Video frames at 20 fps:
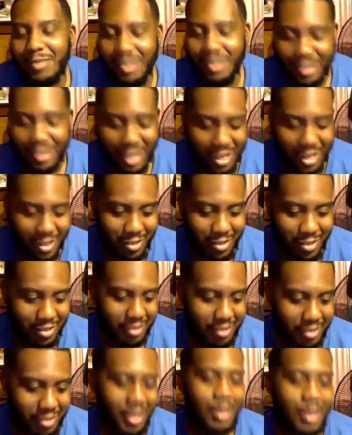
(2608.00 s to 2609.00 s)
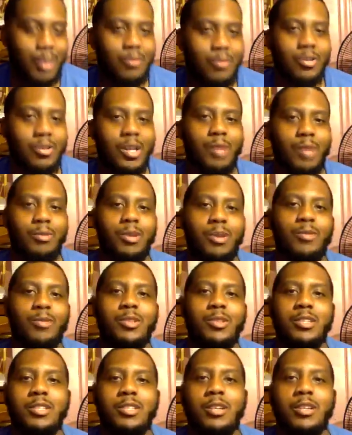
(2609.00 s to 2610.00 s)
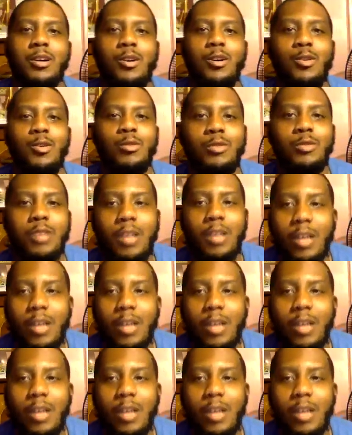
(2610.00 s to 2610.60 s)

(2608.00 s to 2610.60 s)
Thank you for coming on the show.